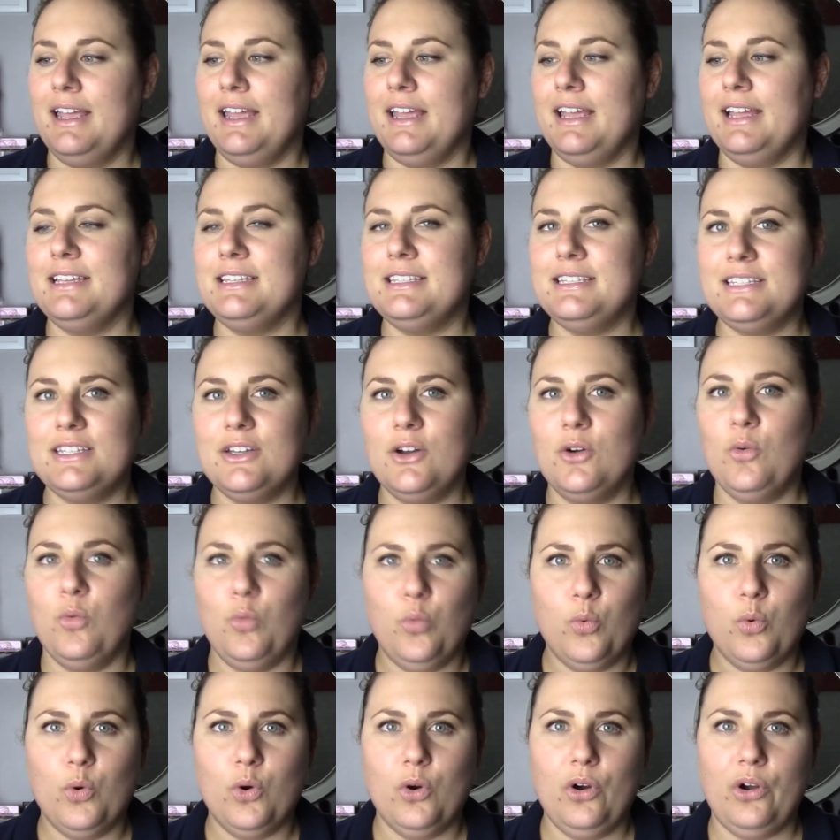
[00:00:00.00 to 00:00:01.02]
it's still
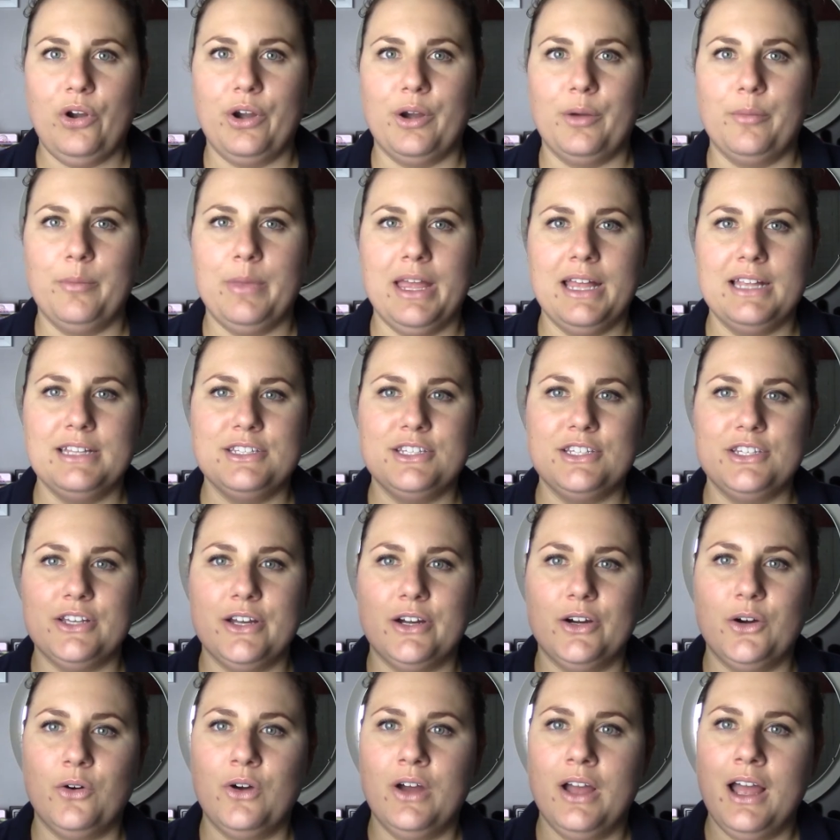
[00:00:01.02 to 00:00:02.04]
warm, and
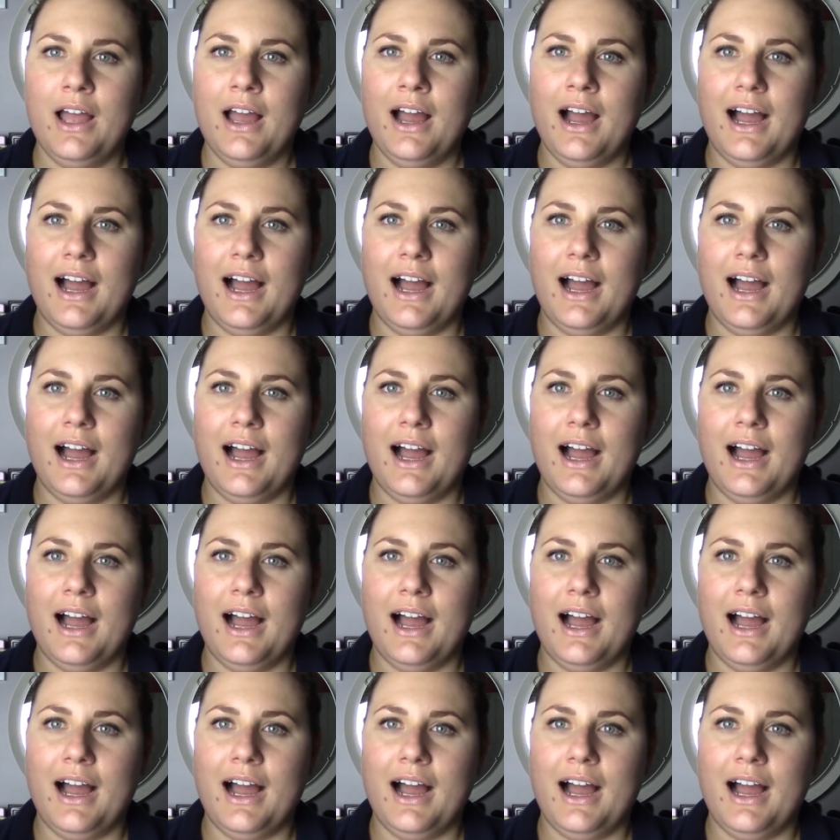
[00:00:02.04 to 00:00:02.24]
so